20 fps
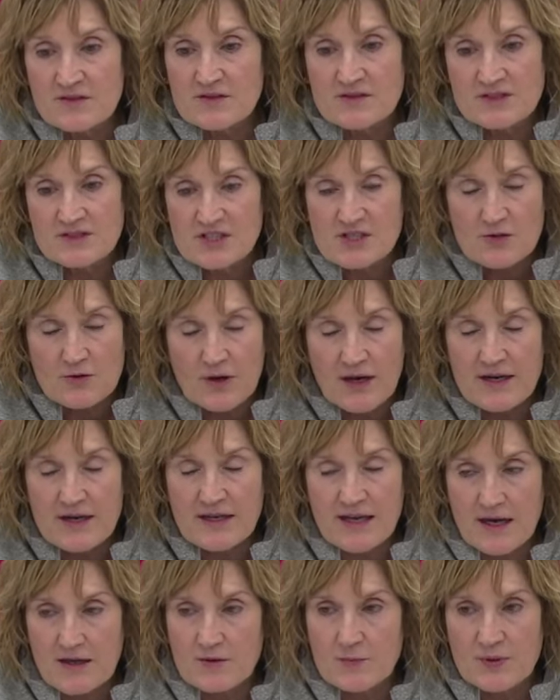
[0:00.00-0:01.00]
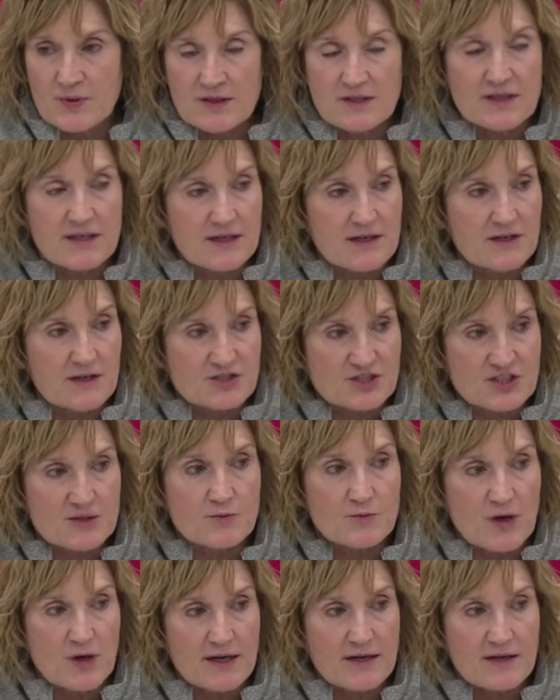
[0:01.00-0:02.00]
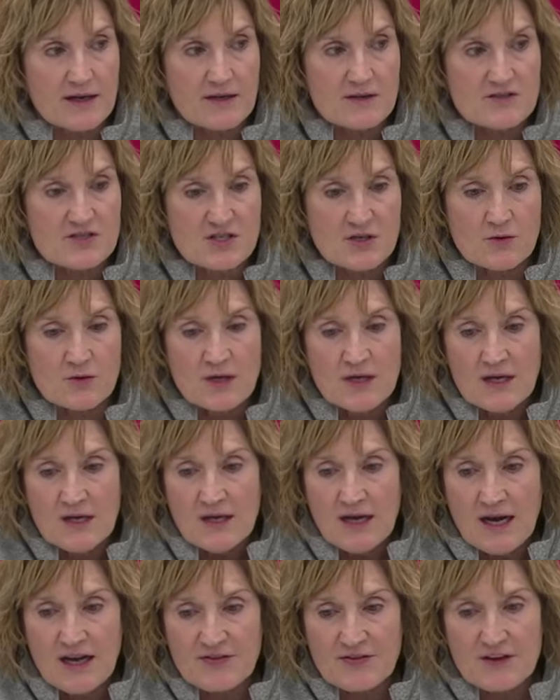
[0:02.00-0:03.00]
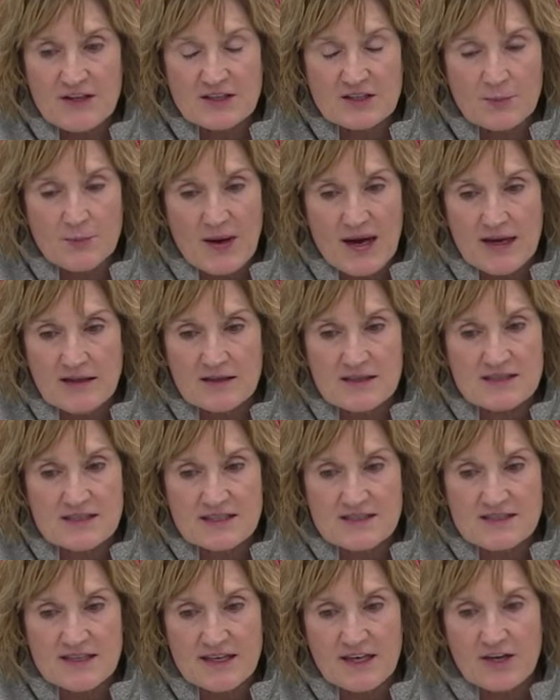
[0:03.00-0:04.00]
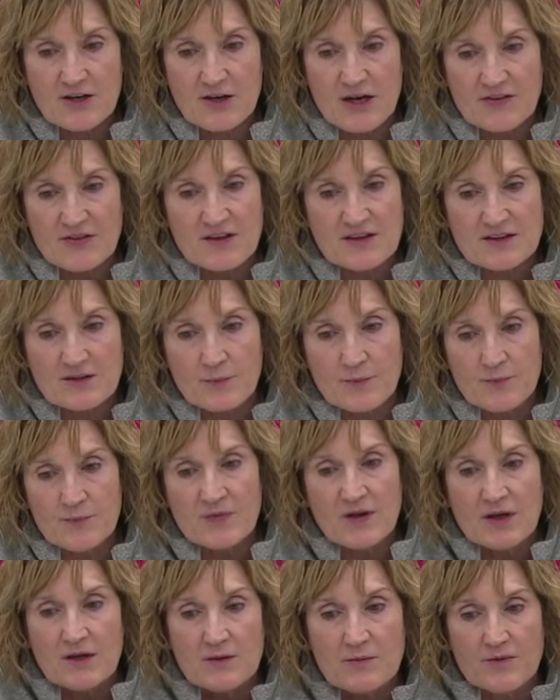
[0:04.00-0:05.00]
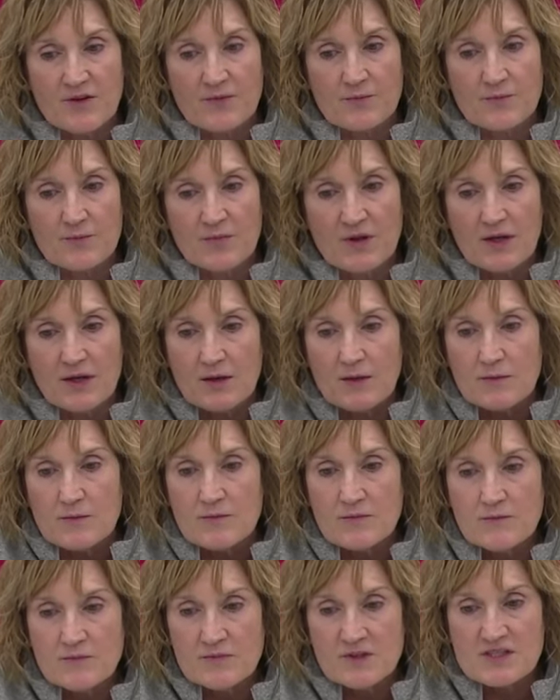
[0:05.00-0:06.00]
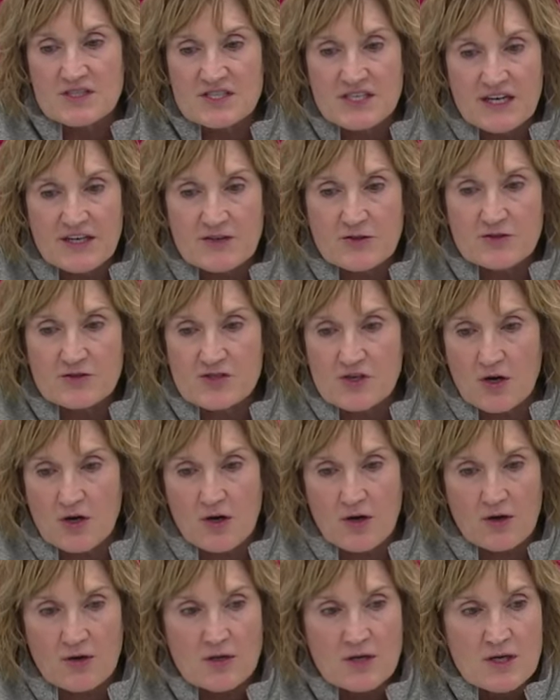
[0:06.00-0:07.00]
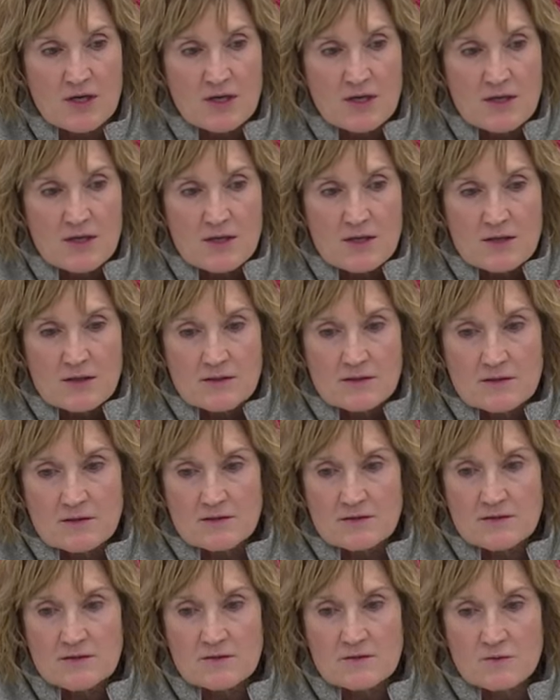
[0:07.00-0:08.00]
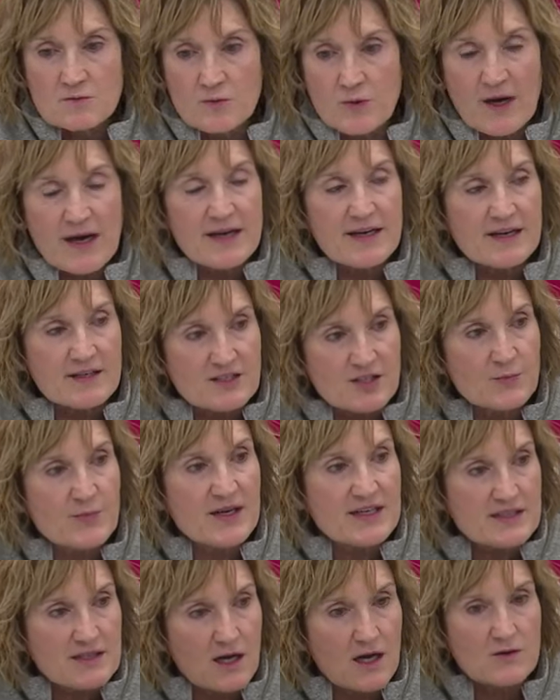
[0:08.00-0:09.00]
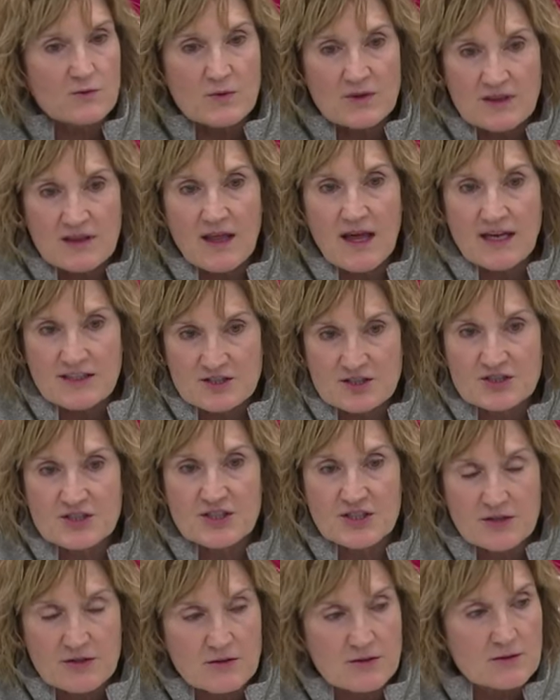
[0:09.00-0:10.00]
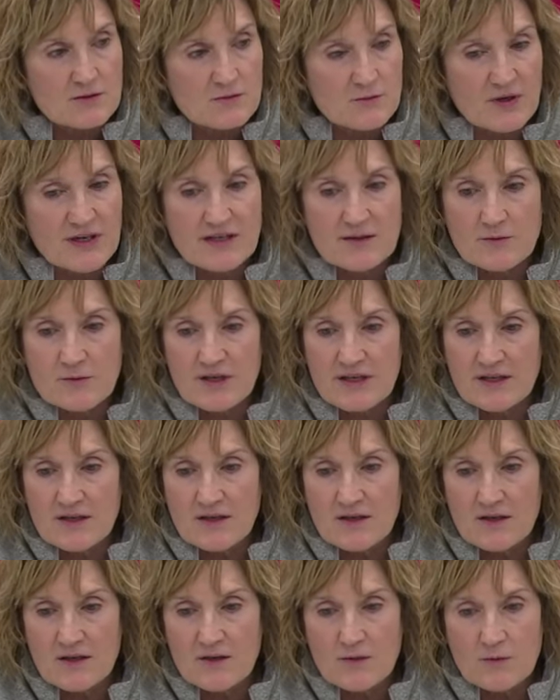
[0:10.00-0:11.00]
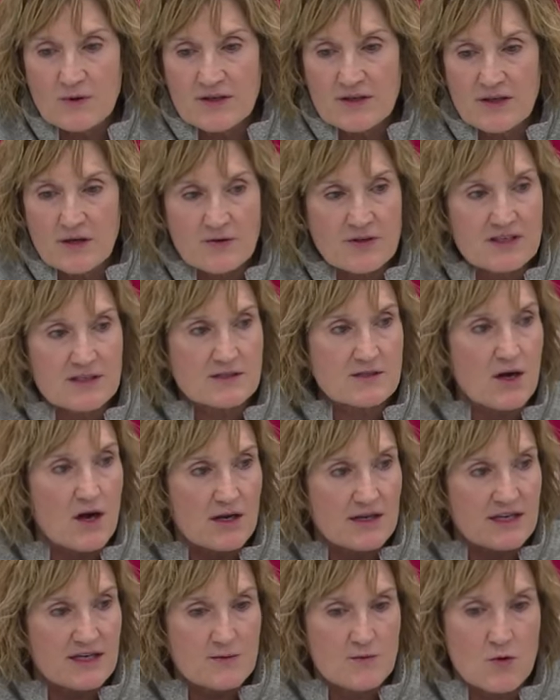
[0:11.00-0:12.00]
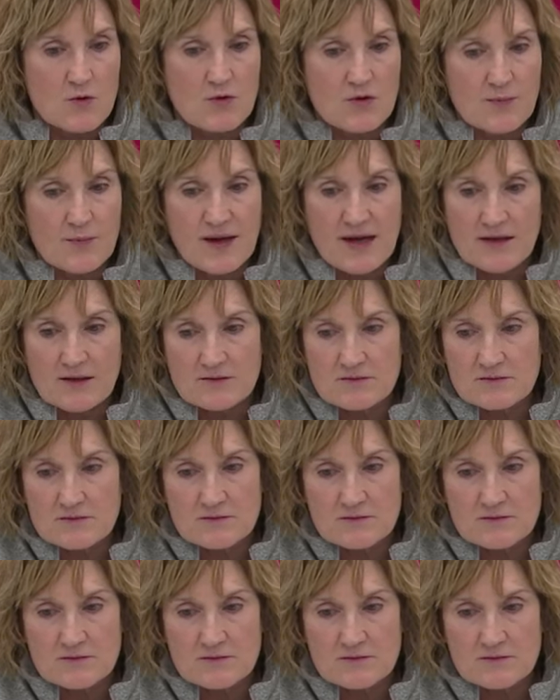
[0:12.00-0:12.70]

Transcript: just great accountability in our gym right now. So I think the balance is there. I think the the the the, the seniors are ready to be done with last year. We we uh, we don't need to talk anymore about